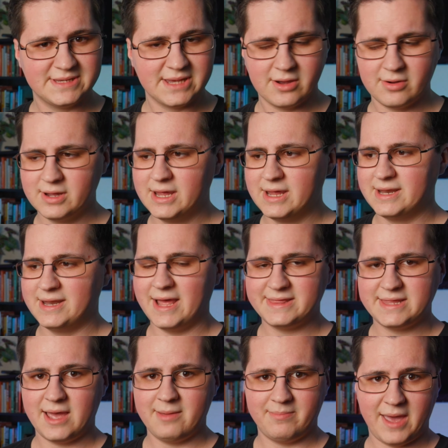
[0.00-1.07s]
so
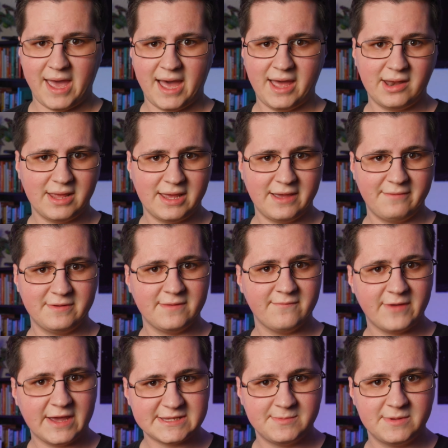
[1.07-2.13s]
not that bad of an
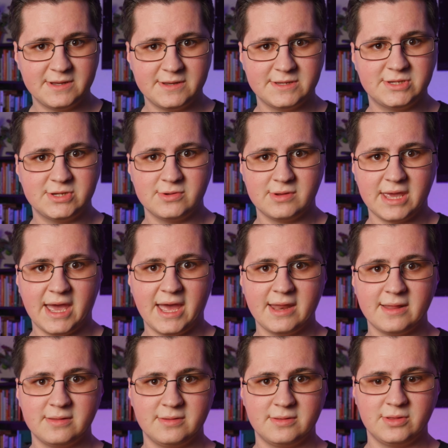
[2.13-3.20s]
investment to
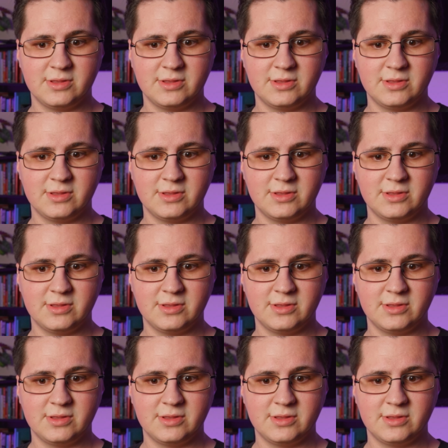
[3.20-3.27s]
get